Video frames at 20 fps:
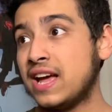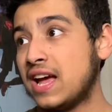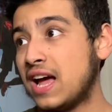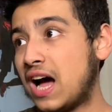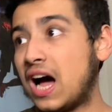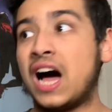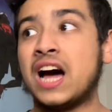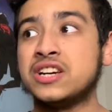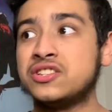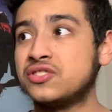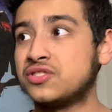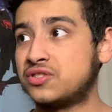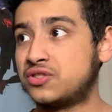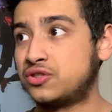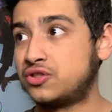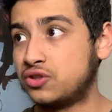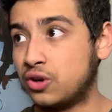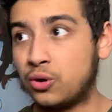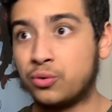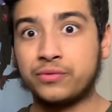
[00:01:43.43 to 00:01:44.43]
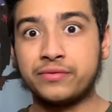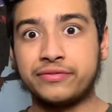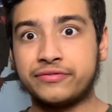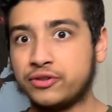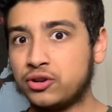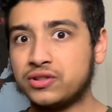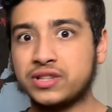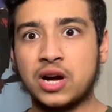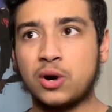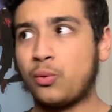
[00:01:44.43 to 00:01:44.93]
I just don't
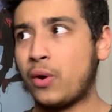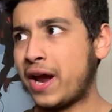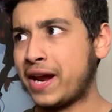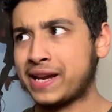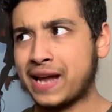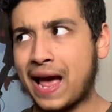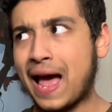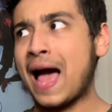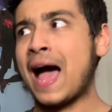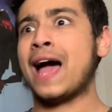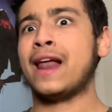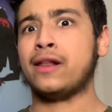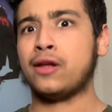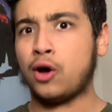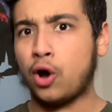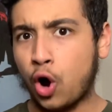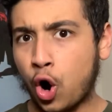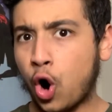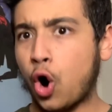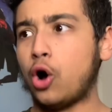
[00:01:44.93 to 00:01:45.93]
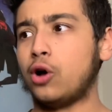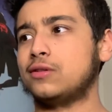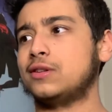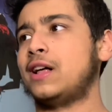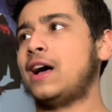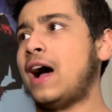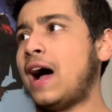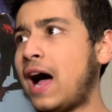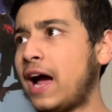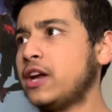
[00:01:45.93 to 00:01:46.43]
feel that way at all.
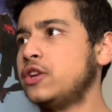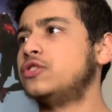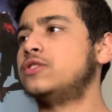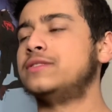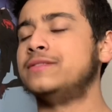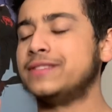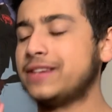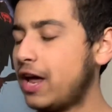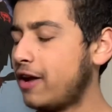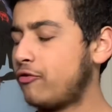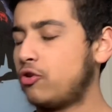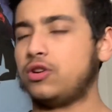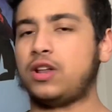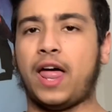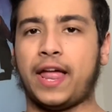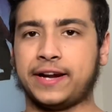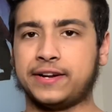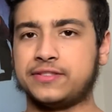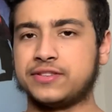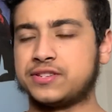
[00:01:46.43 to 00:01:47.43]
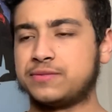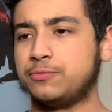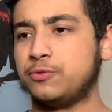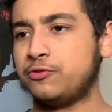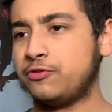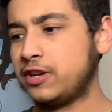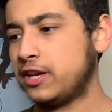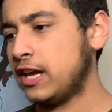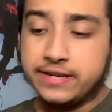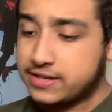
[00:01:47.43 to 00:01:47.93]
I never liked this
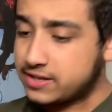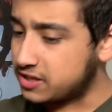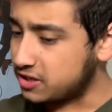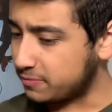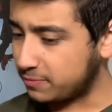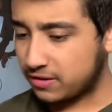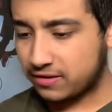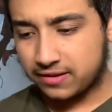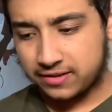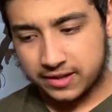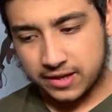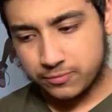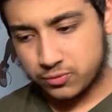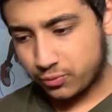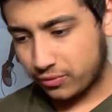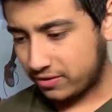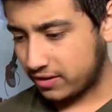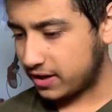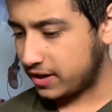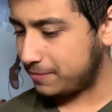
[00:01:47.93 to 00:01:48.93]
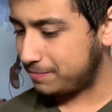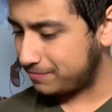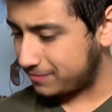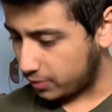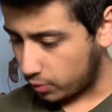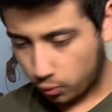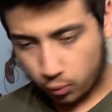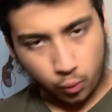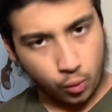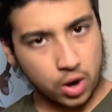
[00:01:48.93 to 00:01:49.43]
movie. Some of the themes within it
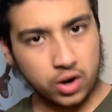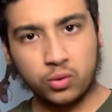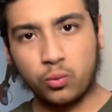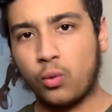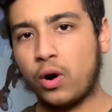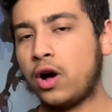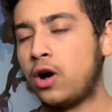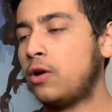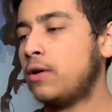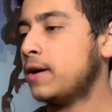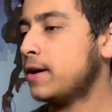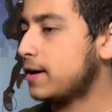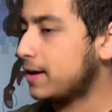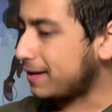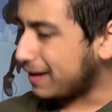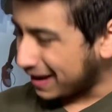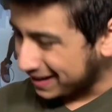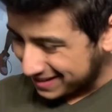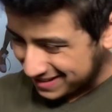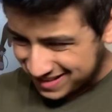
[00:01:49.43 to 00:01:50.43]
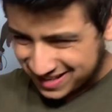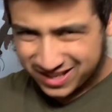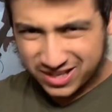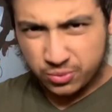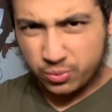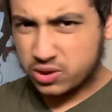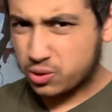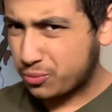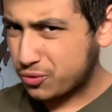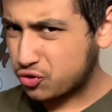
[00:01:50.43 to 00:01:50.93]
work well. I can see what
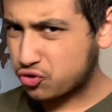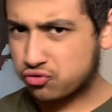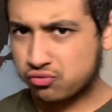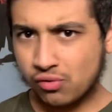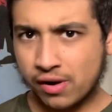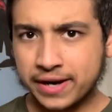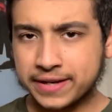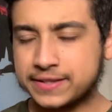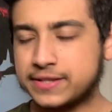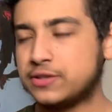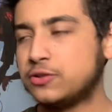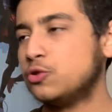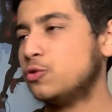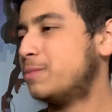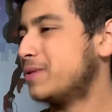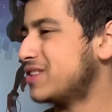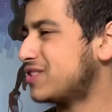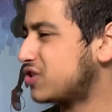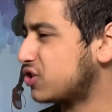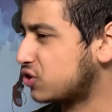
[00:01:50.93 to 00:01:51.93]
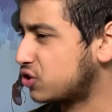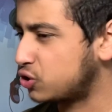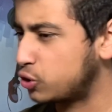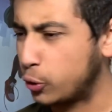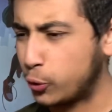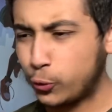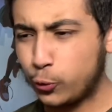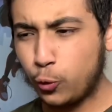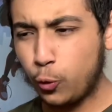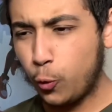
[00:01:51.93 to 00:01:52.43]
they were trying to do, but it's just
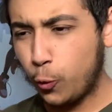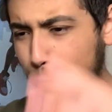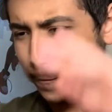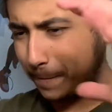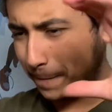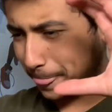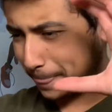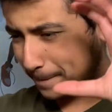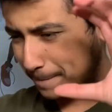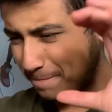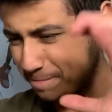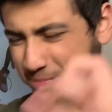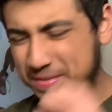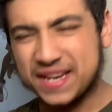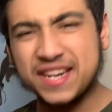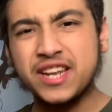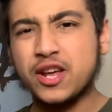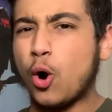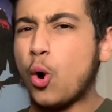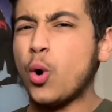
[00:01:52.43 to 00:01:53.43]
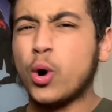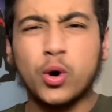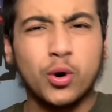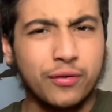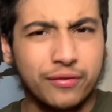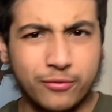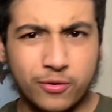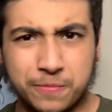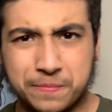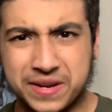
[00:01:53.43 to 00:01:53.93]
too mediocre
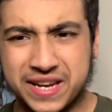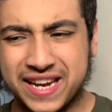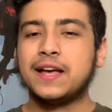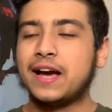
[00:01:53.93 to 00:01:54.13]
for me.